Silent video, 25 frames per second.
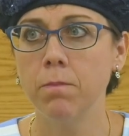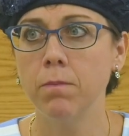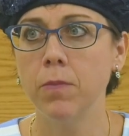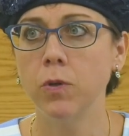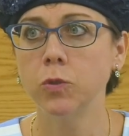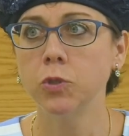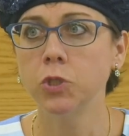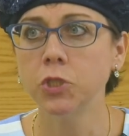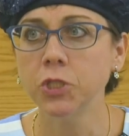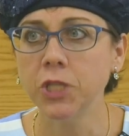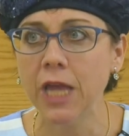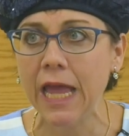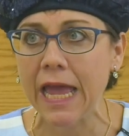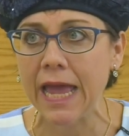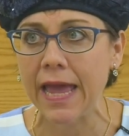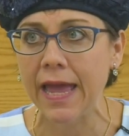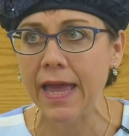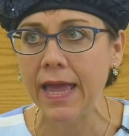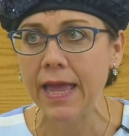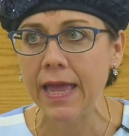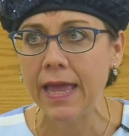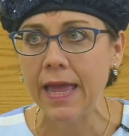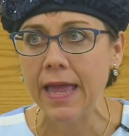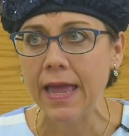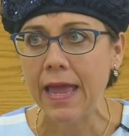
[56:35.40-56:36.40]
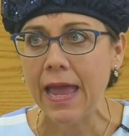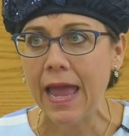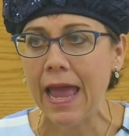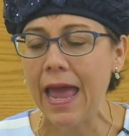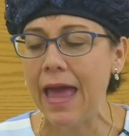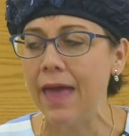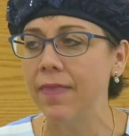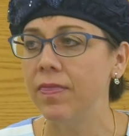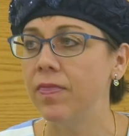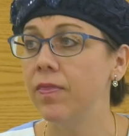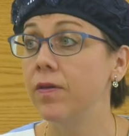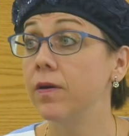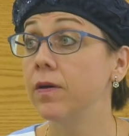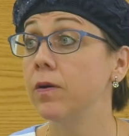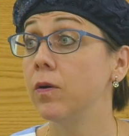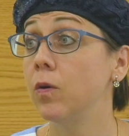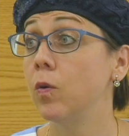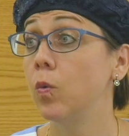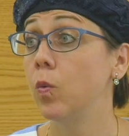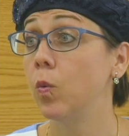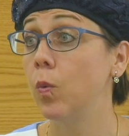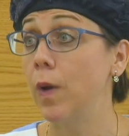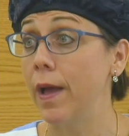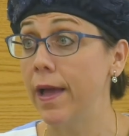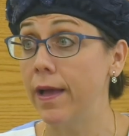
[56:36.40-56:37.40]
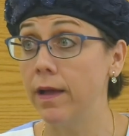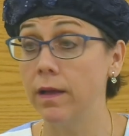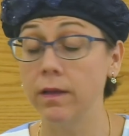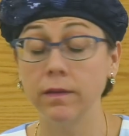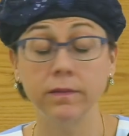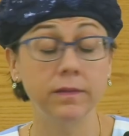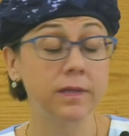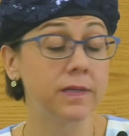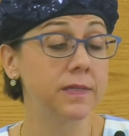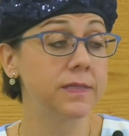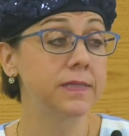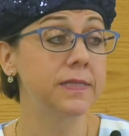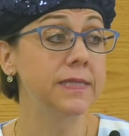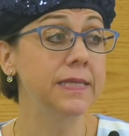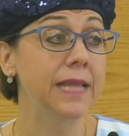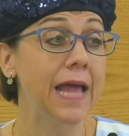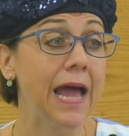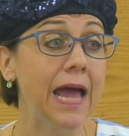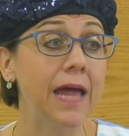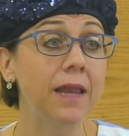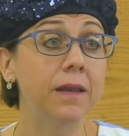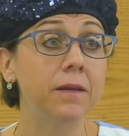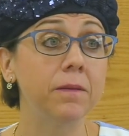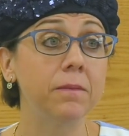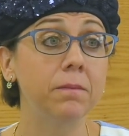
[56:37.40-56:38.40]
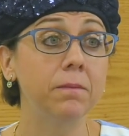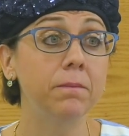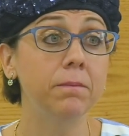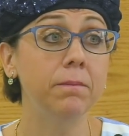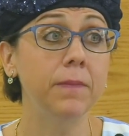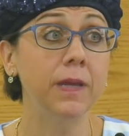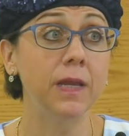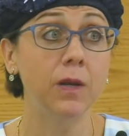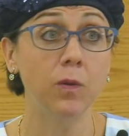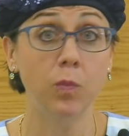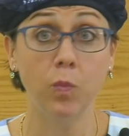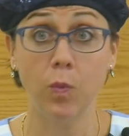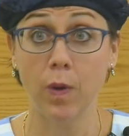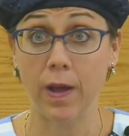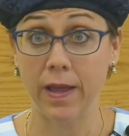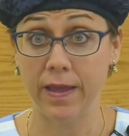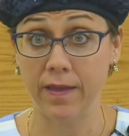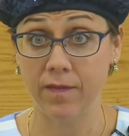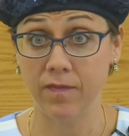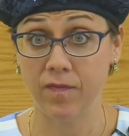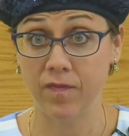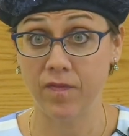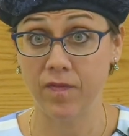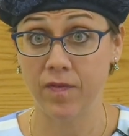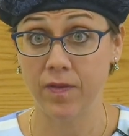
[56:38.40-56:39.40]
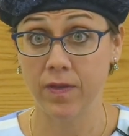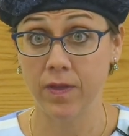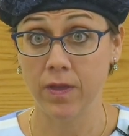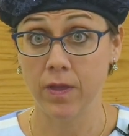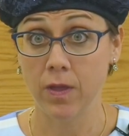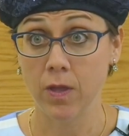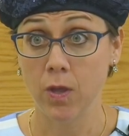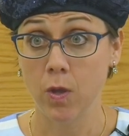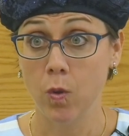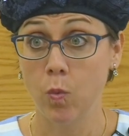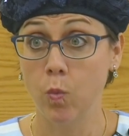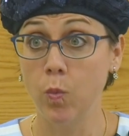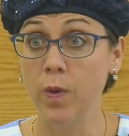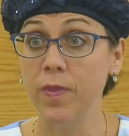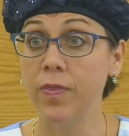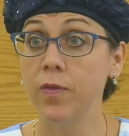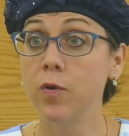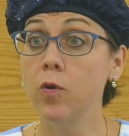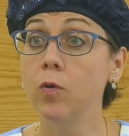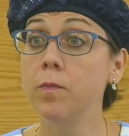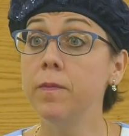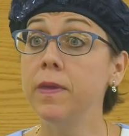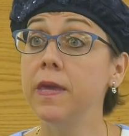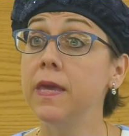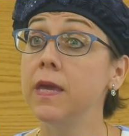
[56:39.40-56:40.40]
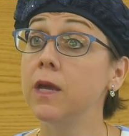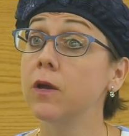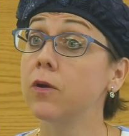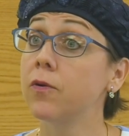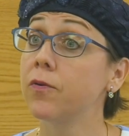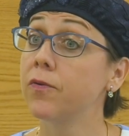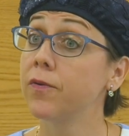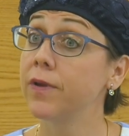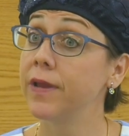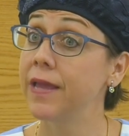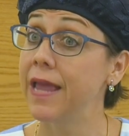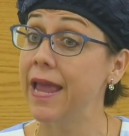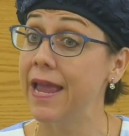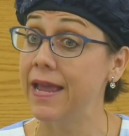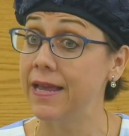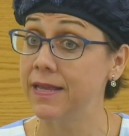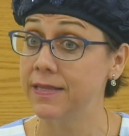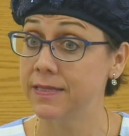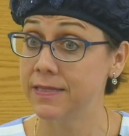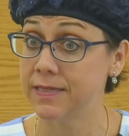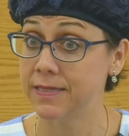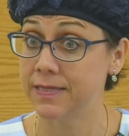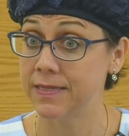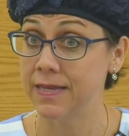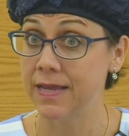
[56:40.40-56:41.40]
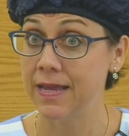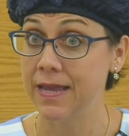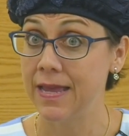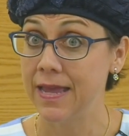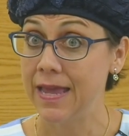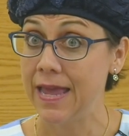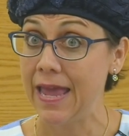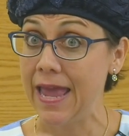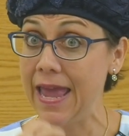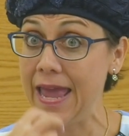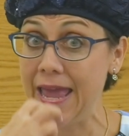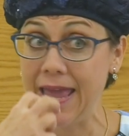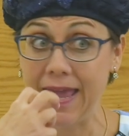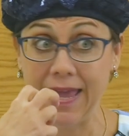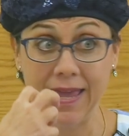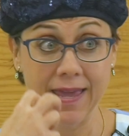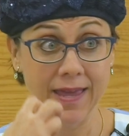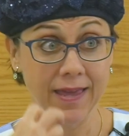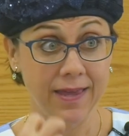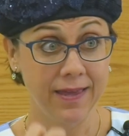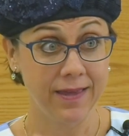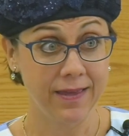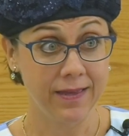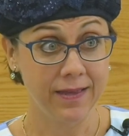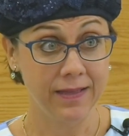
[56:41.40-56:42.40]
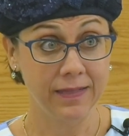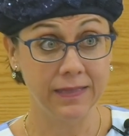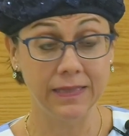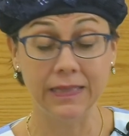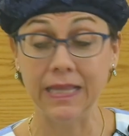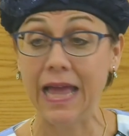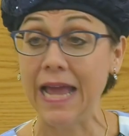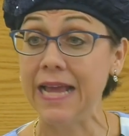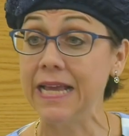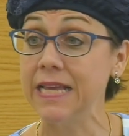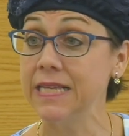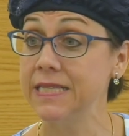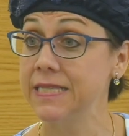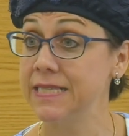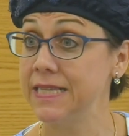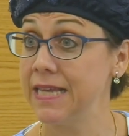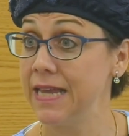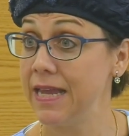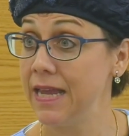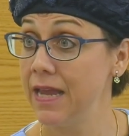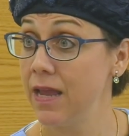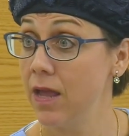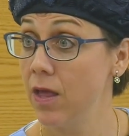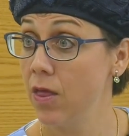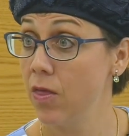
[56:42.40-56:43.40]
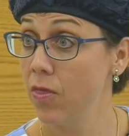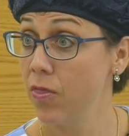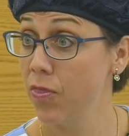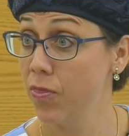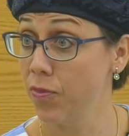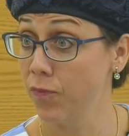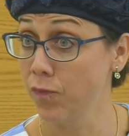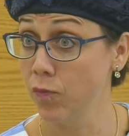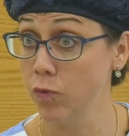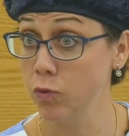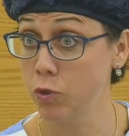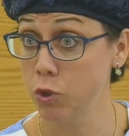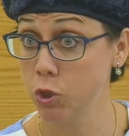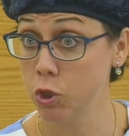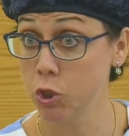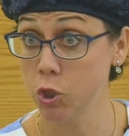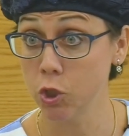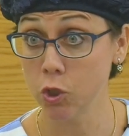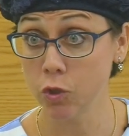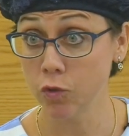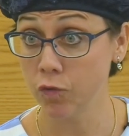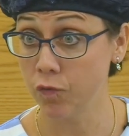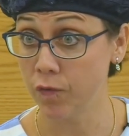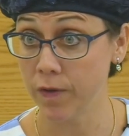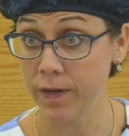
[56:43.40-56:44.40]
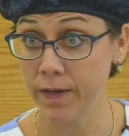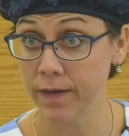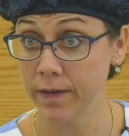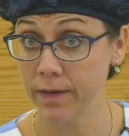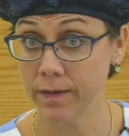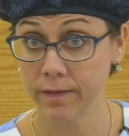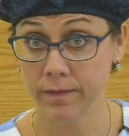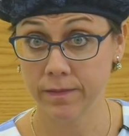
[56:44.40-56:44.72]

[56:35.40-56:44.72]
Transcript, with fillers: Moshe at the well does not meet a wife with whom he creates a legacy through children.